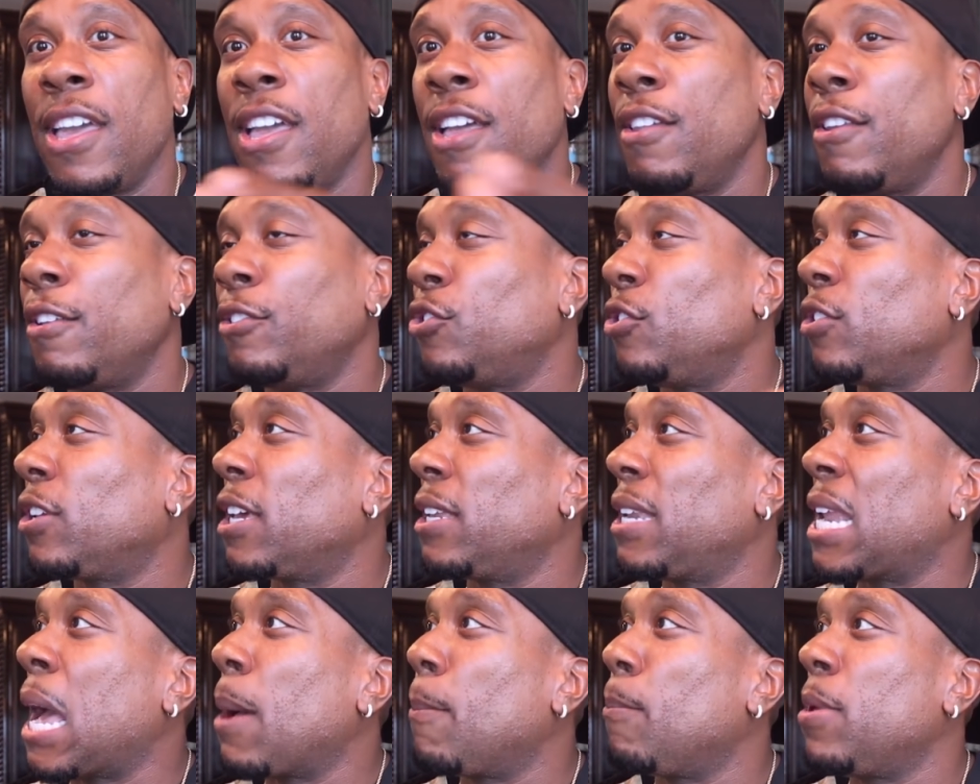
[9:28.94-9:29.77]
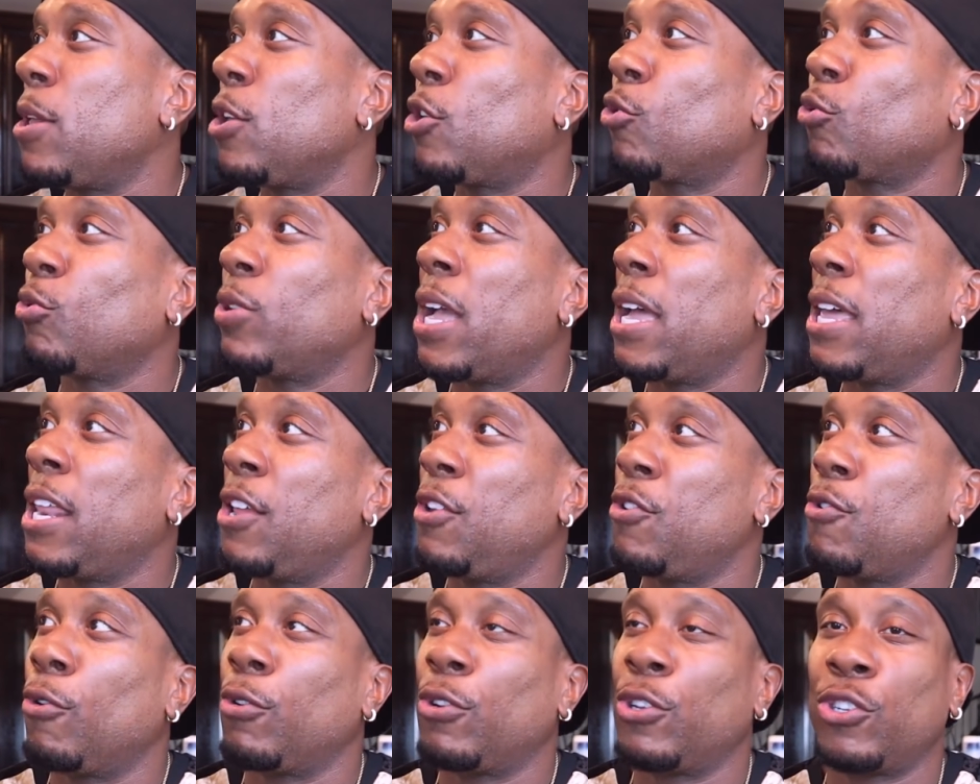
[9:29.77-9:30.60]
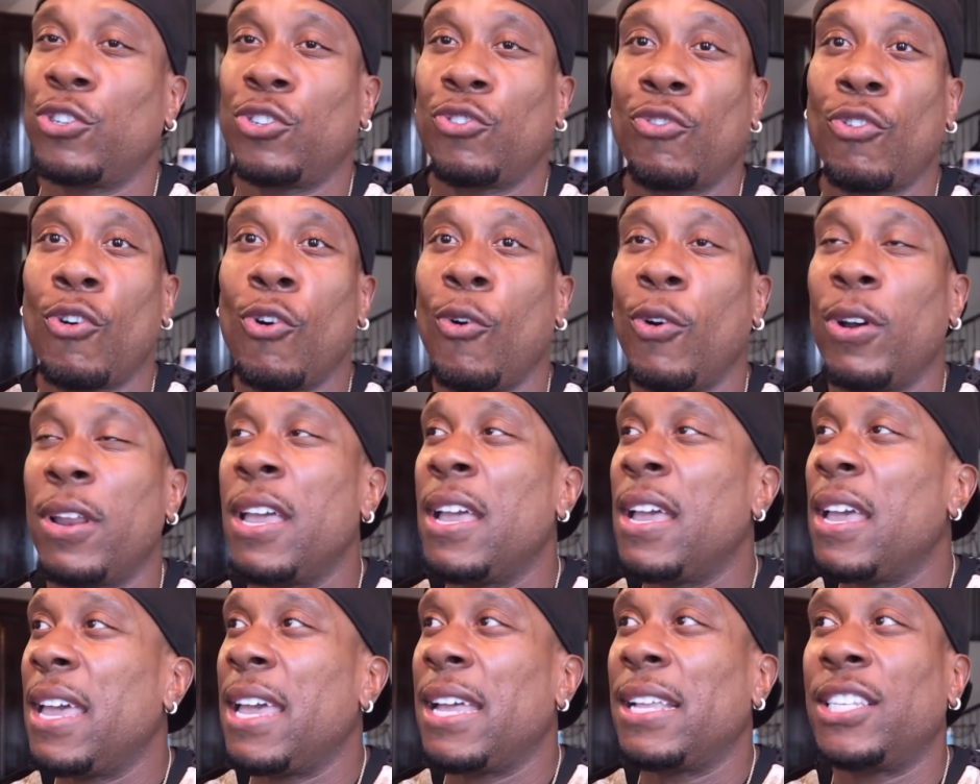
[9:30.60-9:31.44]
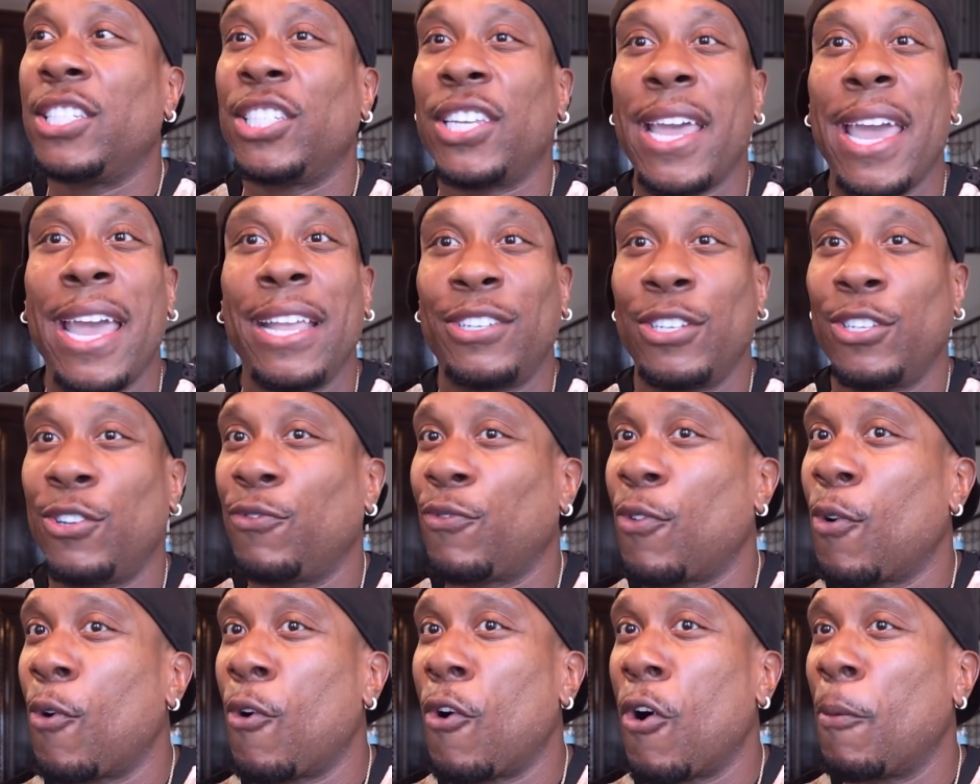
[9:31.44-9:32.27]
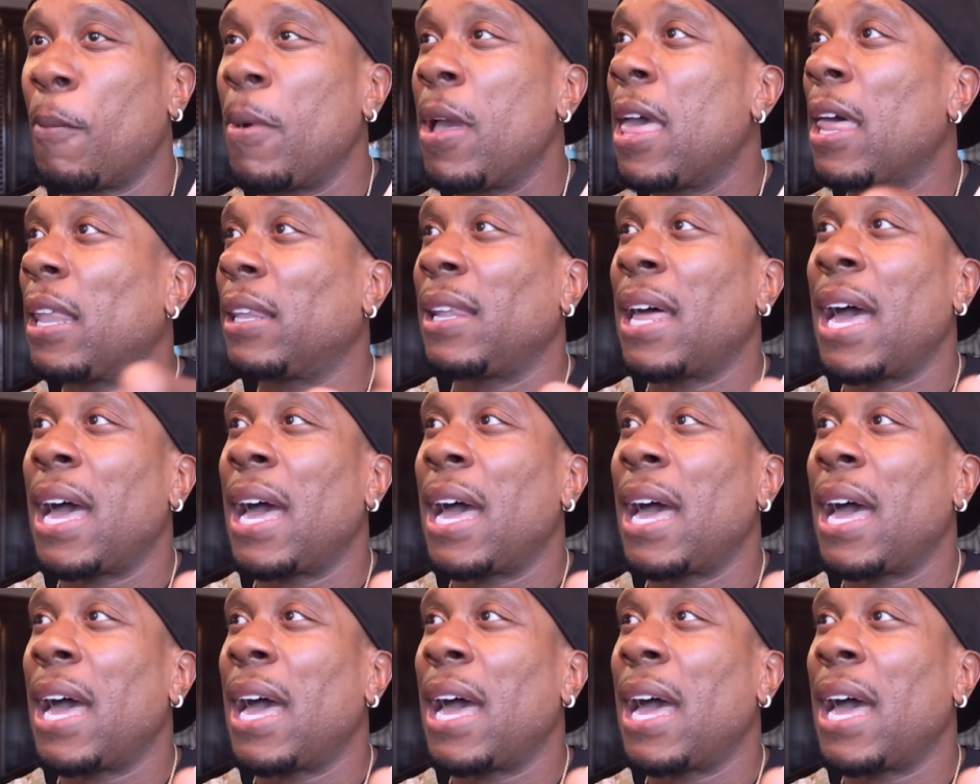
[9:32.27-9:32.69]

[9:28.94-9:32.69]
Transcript: Energy cannot be created nor destroyed, it changes form.